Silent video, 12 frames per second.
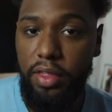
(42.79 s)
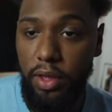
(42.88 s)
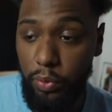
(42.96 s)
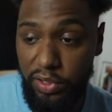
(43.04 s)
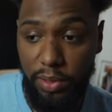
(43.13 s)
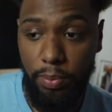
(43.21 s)

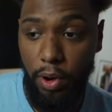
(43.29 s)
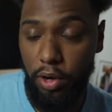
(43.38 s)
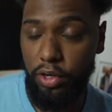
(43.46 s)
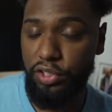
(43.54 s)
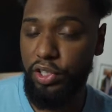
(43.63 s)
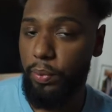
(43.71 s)
it was in
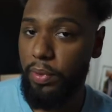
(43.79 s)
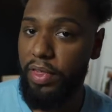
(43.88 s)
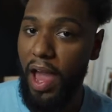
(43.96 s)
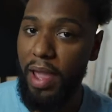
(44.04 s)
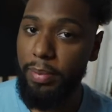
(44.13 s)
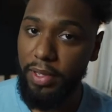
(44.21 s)
partnership with
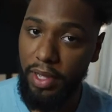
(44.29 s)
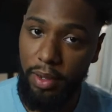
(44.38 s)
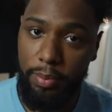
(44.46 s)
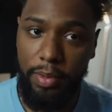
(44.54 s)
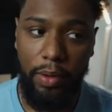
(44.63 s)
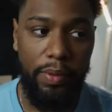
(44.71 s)

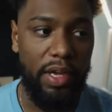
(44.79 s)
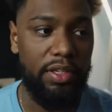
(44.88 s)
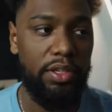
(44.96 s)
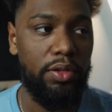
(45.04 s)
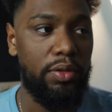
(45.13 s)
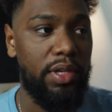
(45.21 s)
IBM, and we had
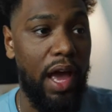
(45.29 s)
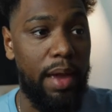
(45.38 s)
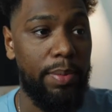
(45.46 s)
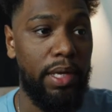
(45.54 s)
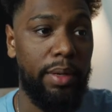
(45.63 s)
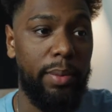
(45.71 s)
to use
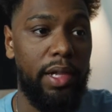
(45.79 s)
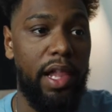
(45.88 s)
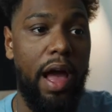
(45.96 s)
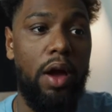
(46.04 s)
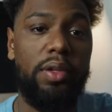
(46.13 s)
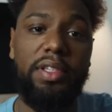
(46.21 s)
IBM
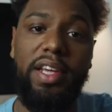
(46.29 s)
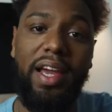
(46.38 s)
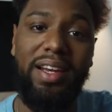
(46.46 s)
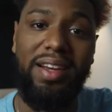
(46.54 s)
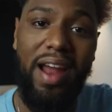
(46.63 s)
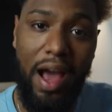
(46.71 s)
cloud
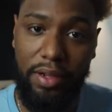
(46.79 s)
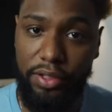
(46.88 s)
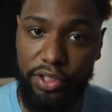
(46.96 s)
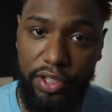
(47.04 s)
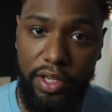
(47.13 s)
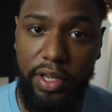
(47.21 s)

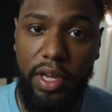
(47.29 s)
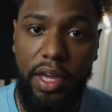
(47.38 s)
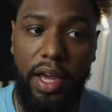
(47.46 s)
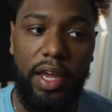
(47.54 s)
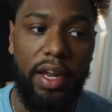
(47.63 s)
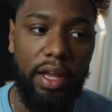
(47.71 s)
technology
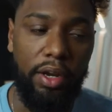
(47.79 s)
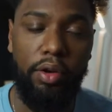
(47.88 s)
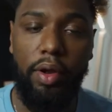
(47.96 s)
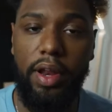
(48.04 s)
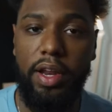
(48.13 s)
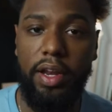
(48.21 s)
and
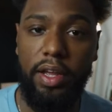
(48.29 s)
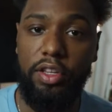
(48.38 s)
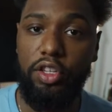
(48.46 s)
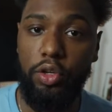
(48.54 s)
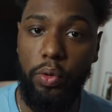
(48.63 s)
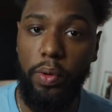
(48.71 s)
integrate it
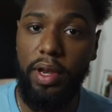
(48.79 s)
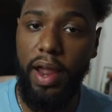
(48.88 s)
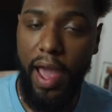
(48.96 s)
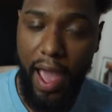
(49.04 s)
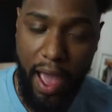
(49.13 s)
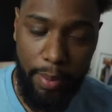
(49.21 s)
into an
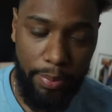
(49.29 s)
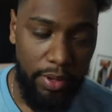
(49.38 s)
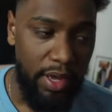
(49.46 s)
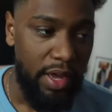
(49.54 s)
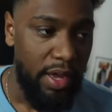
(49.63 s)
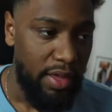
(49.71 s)
app
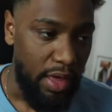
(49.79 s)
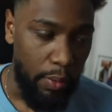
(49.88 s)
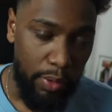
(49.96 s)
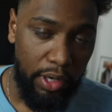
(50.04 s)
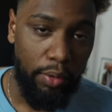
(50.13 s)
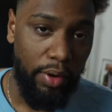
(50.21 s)
that
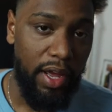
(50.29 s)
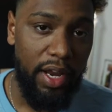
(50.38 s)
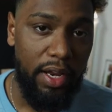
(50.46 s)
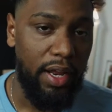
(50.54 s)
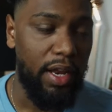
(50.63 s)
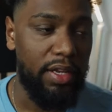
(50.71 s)
we
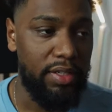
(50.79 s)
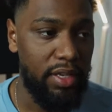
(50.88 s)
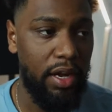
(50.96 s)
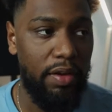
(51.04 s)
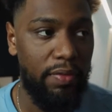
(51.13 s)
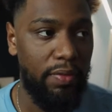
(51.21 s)
created. And
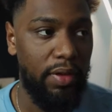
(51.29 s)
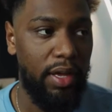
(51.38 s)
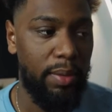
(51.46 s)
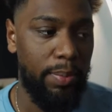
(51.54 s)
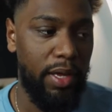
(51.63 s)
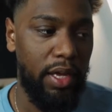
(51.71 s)
instead of
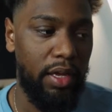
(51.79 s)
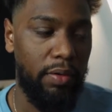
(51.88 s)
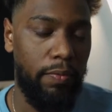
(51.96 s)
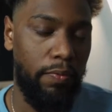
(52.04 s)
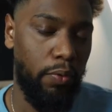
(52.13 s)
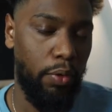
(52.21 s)
it being
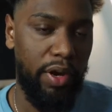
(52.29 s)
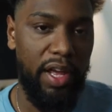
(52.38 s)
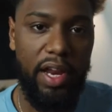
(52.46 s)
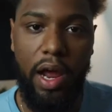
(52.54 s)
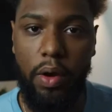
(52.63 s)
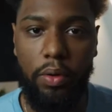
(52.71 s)

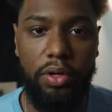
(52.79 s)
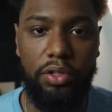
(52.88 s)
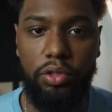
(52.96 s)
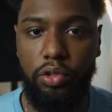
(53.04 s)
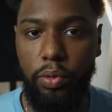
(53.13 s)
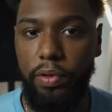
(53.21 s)
48
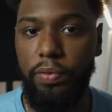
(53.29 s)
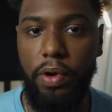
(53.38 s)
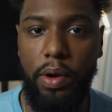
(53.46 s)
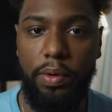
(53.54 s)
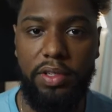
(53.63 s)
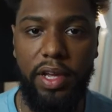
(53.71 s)
hours or
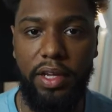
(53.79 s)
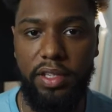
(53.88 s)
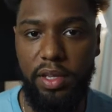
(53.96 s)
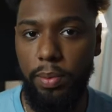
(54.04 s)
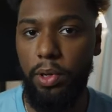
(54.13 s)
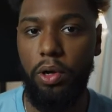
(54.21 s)
24 hours like a
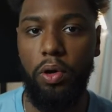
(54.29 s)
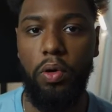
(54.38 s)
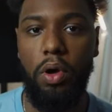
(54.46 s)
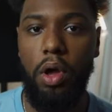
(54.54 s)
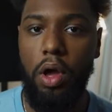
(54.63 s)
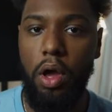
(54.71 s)
typical